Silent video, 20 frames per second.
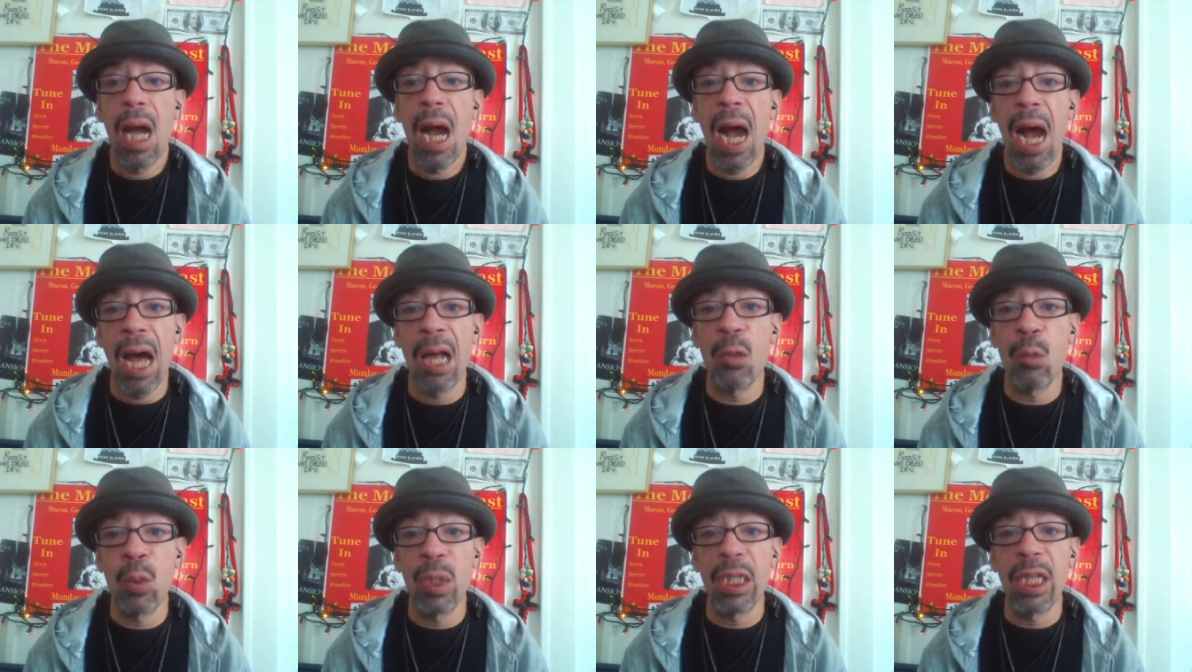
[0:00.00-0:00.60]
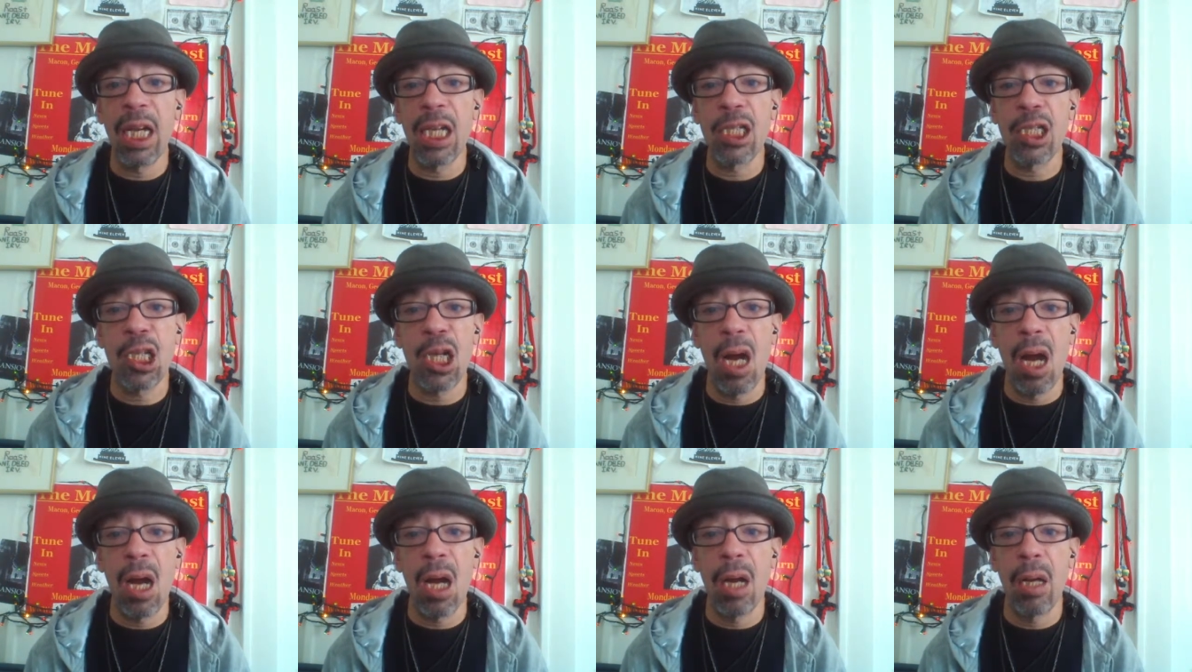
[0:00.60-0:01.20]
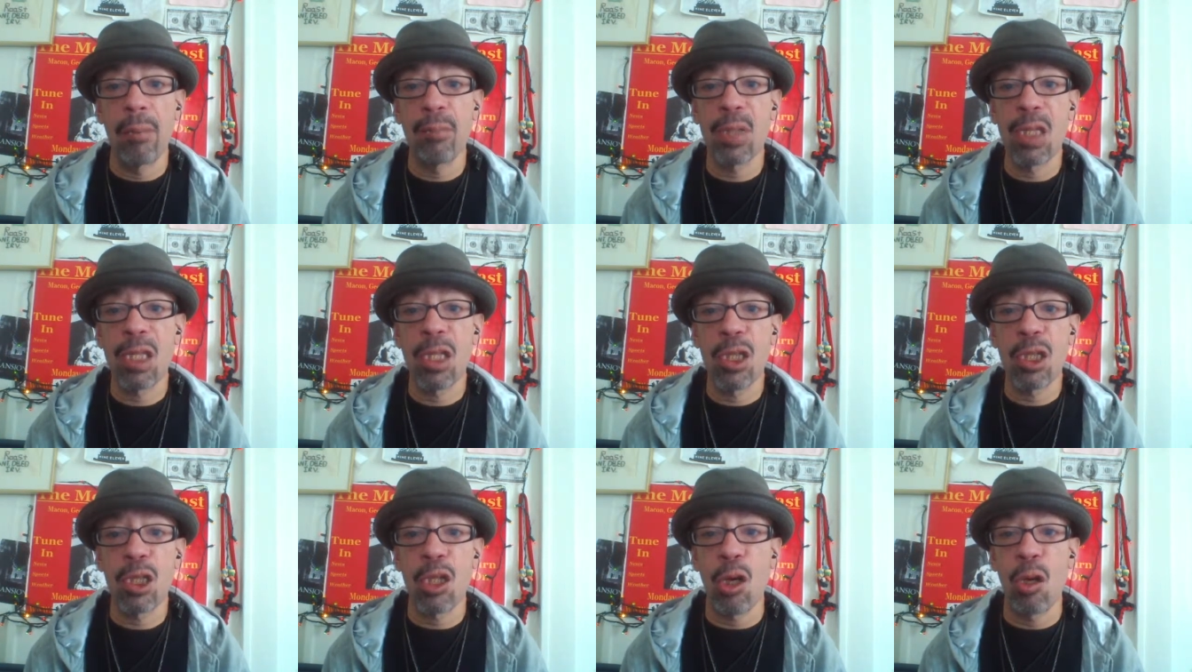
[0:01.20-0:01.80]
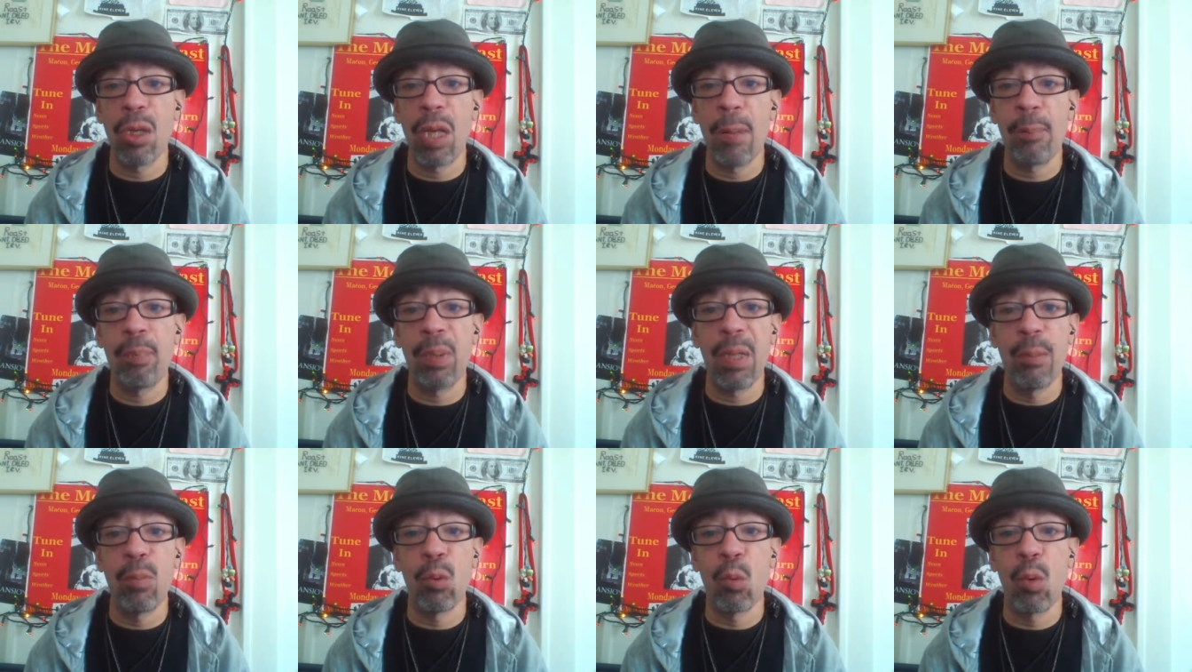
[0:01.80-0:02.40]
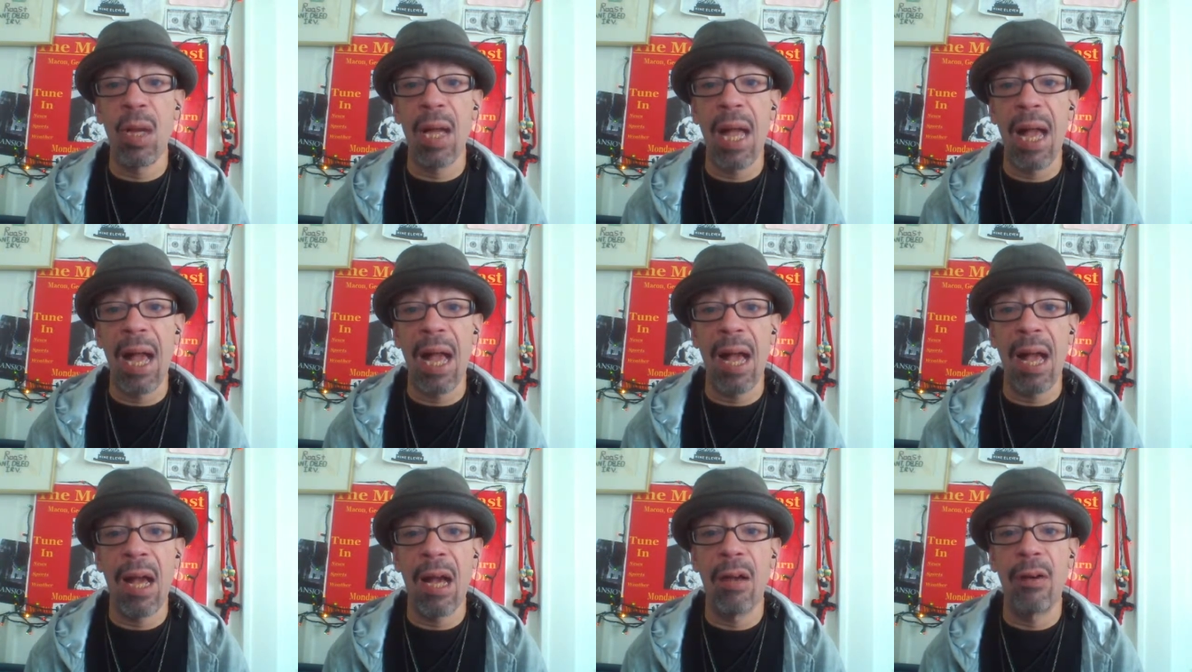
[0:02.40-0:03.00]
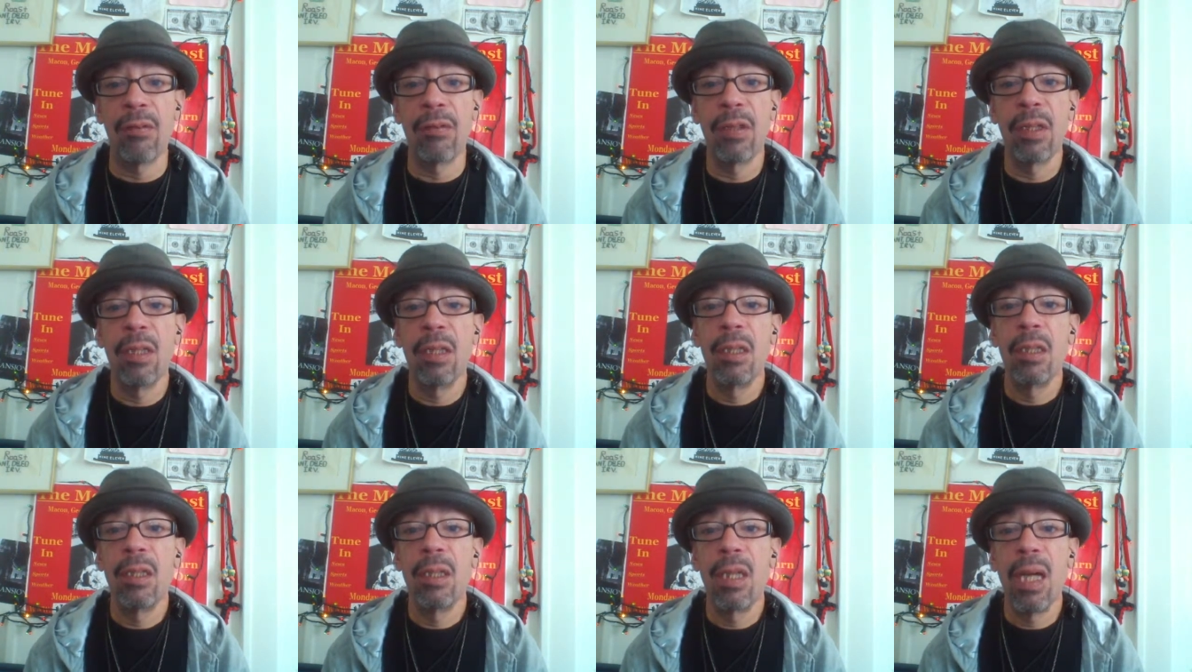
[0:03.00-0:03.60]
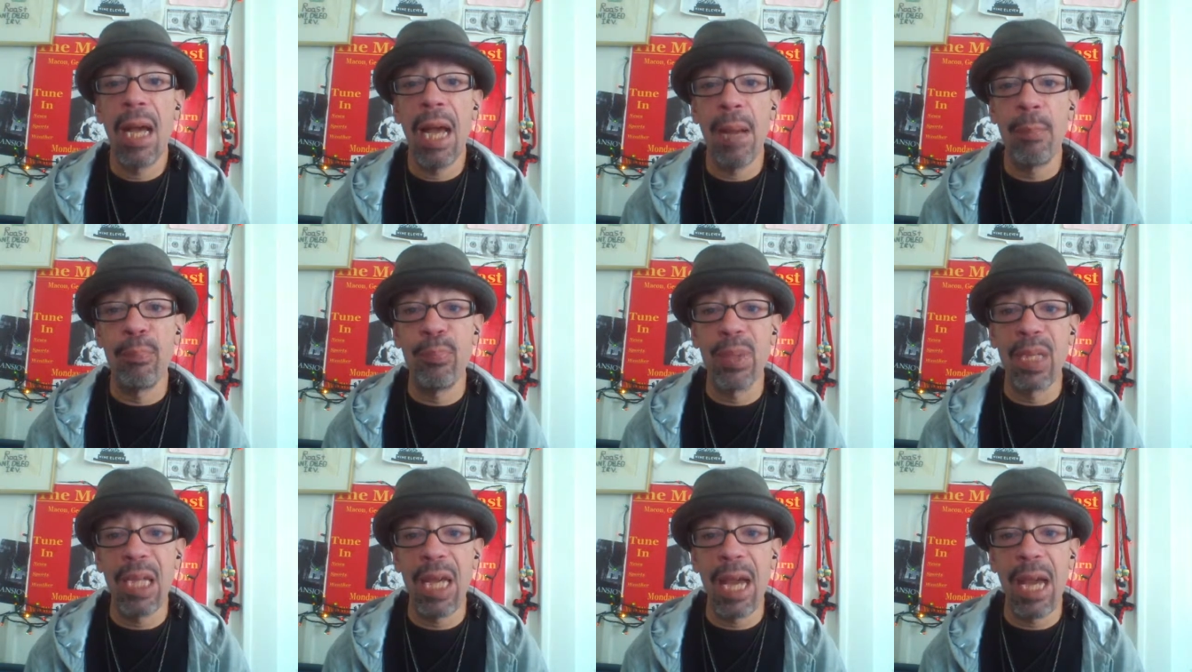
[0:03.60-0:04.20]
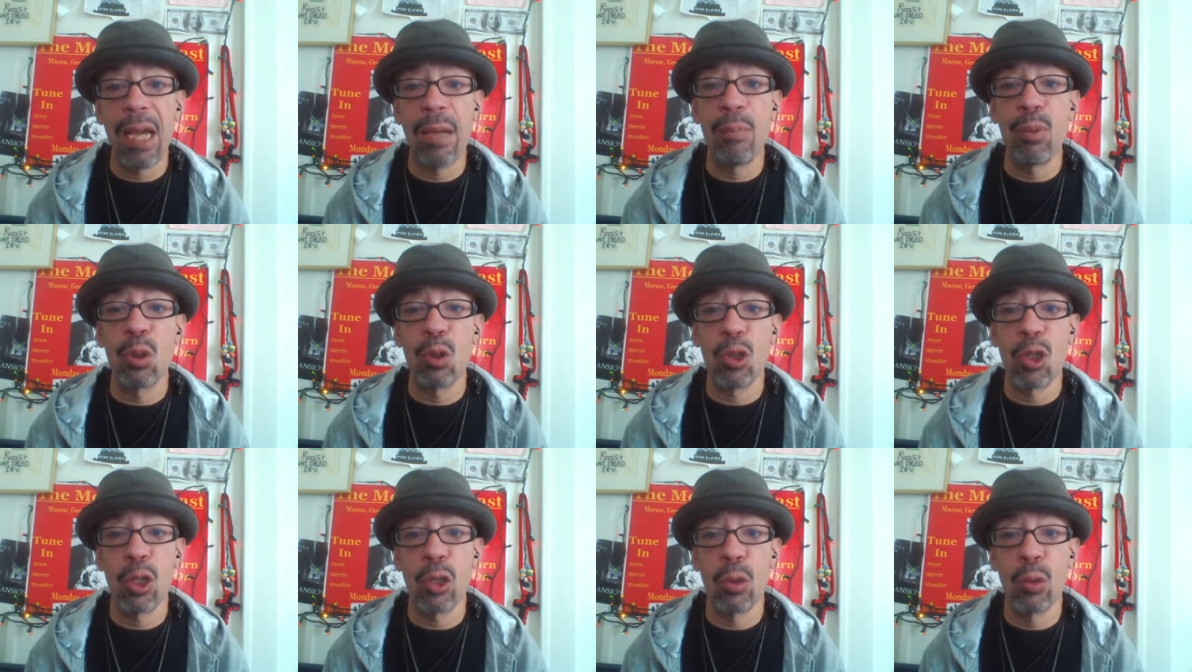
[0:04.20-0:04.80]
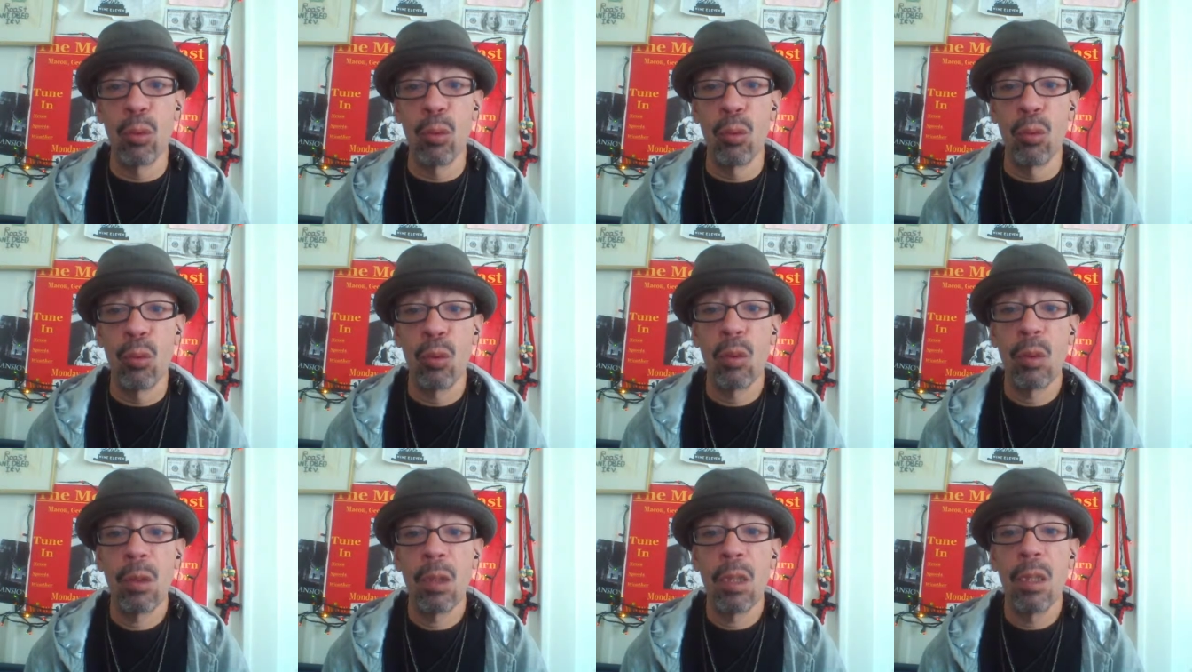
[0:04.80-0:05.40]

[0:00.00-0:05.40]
How do we get jobs so that people will have and be able to